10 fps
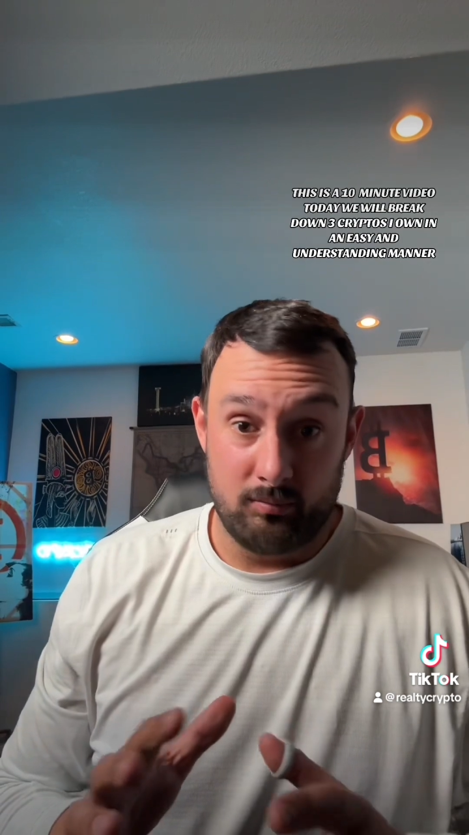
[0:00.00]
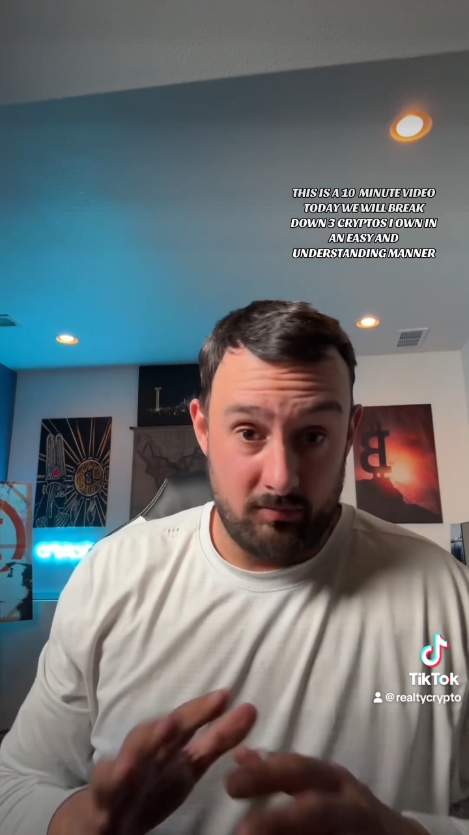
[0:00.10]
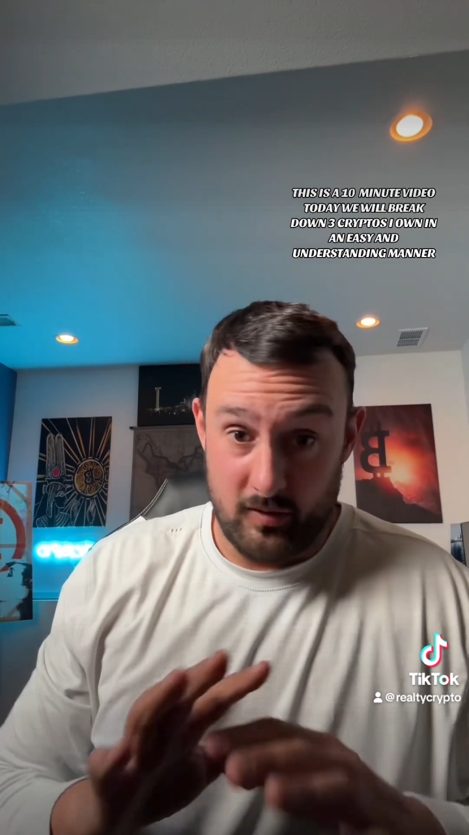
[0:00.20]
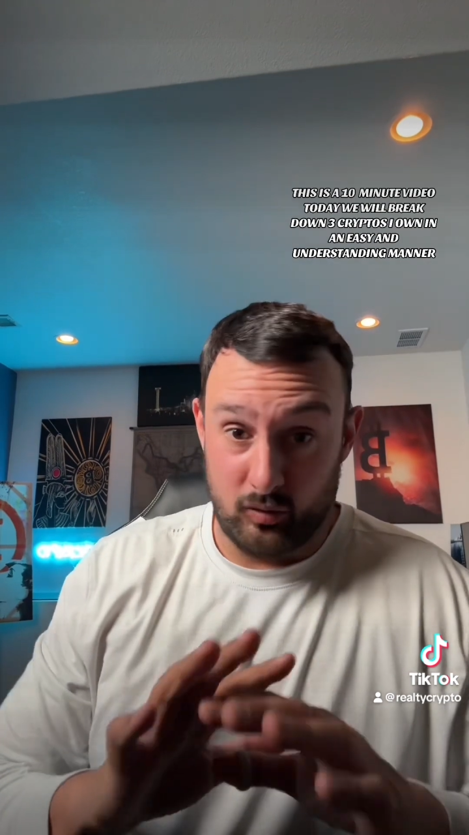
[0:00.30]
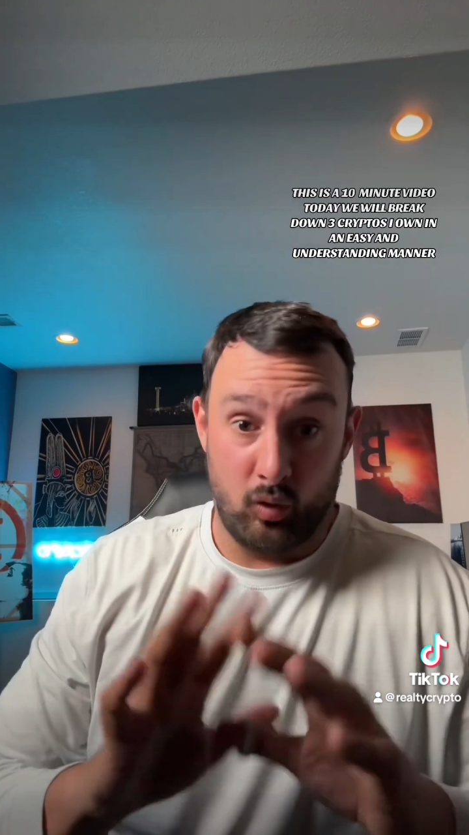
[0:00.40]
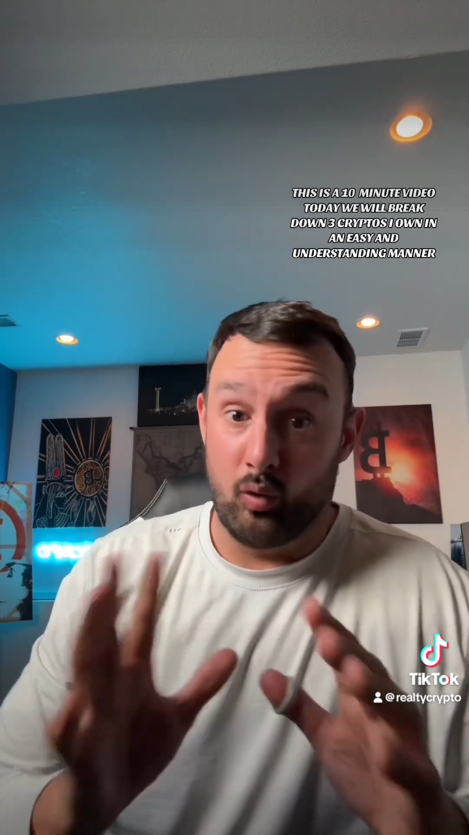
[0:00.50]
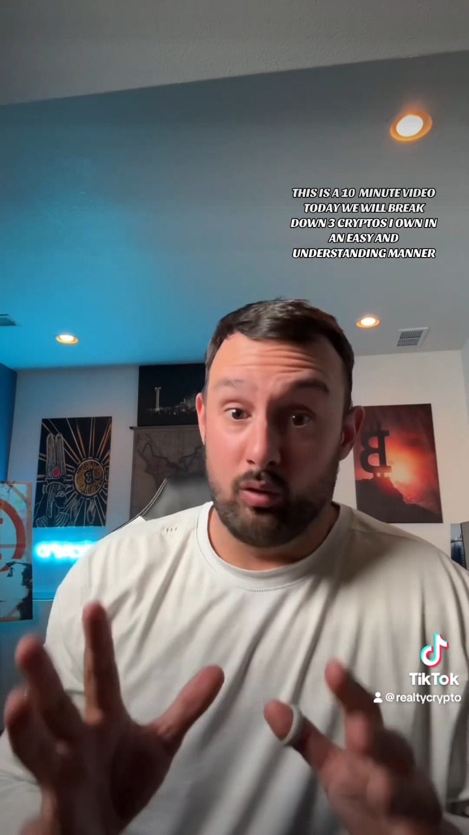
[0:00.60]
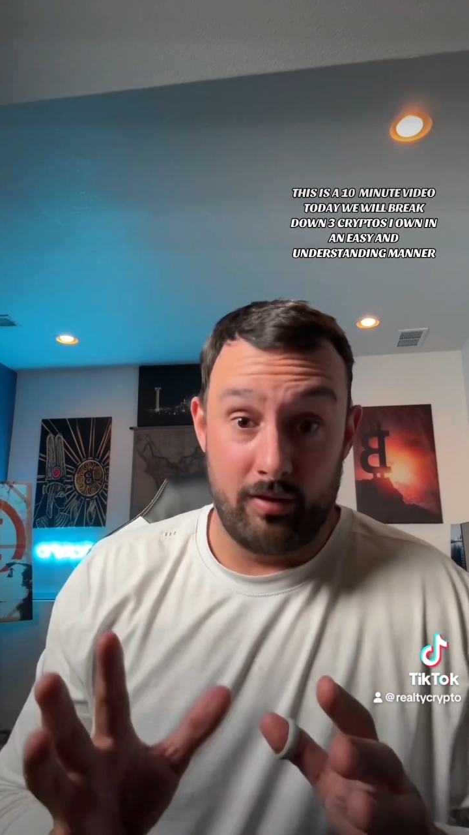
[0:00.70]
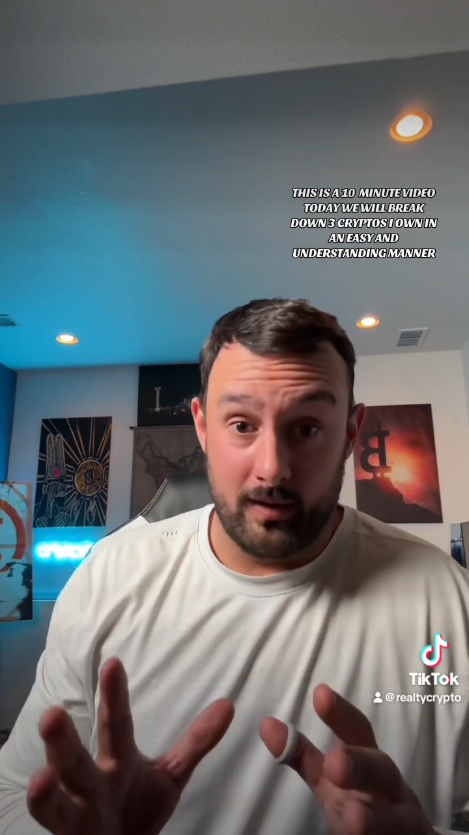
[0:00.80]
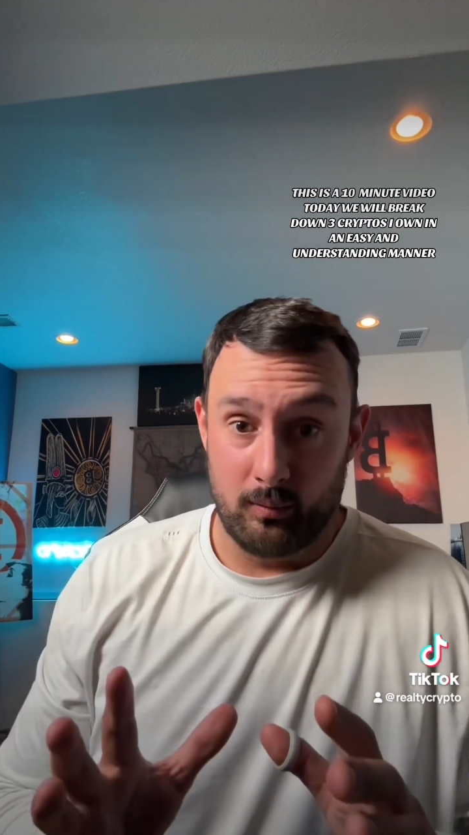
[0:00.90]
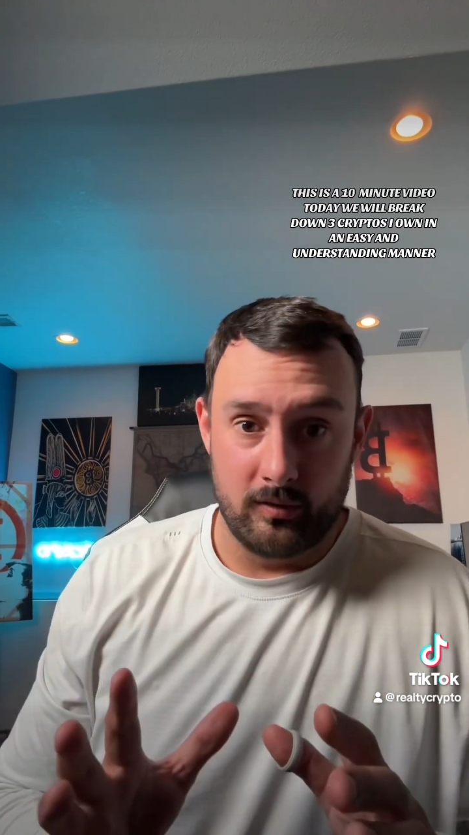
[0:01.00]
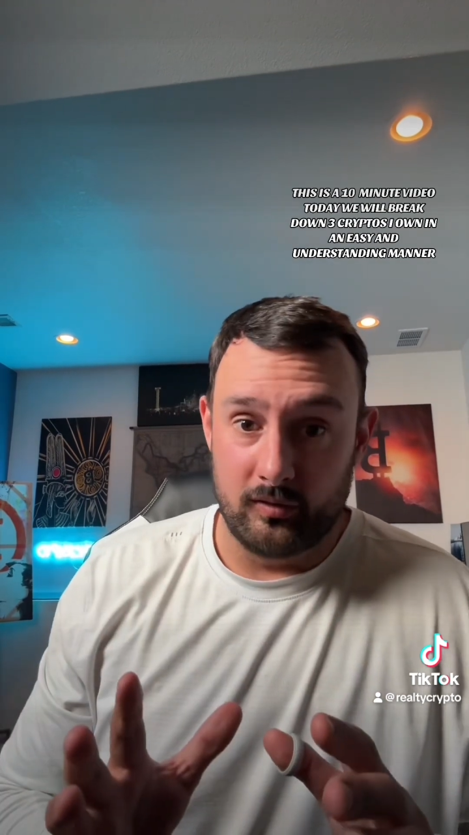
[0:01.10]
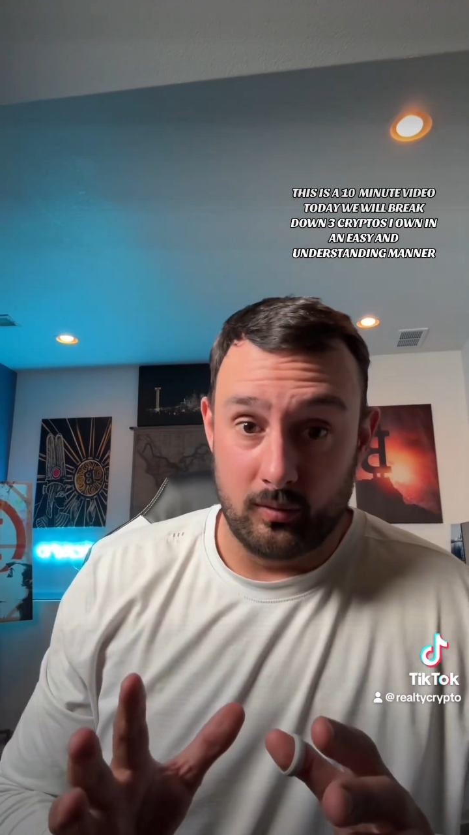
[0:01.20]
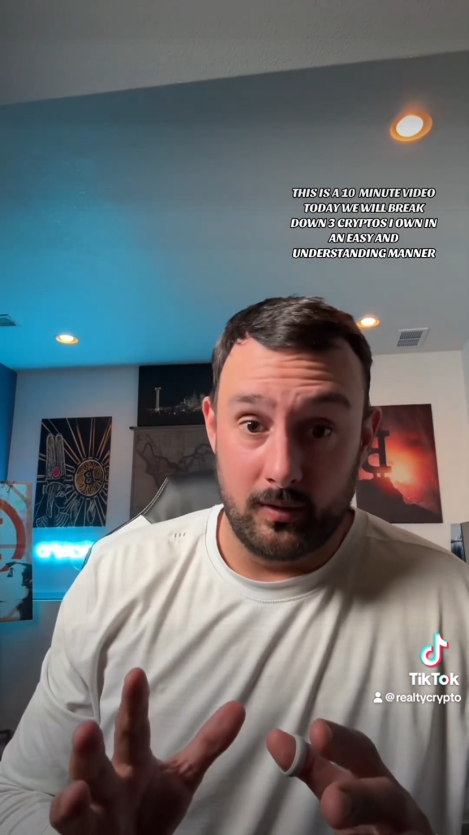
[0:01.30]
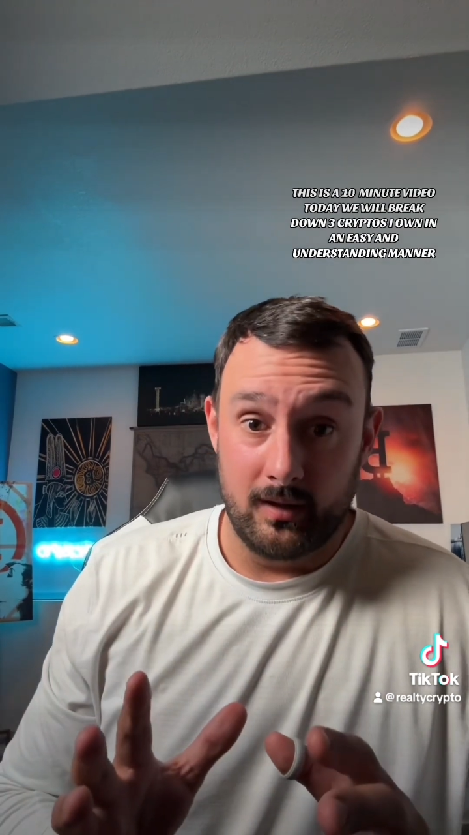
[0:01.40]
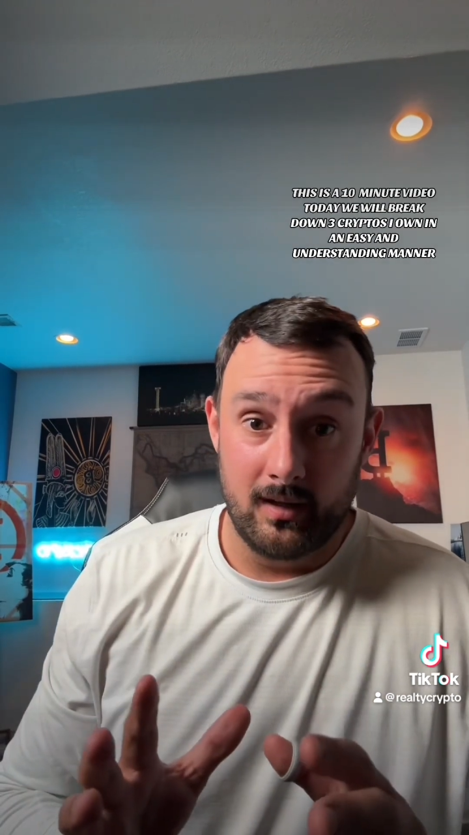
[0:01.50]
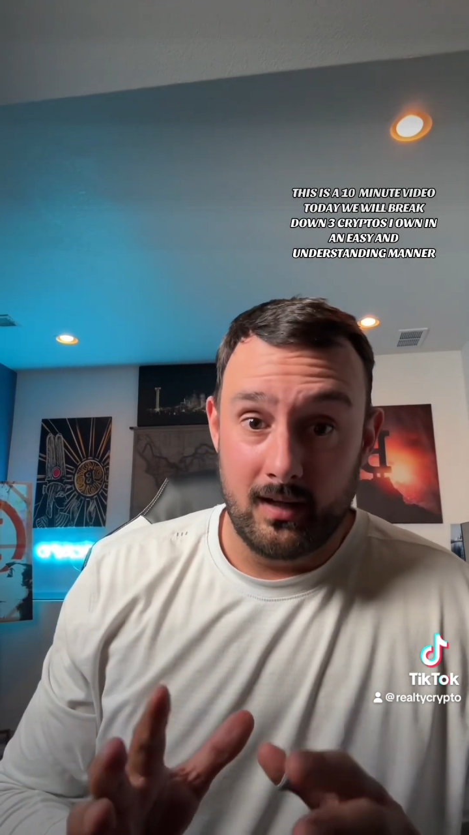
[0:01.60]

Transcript: this whole thing with Sui,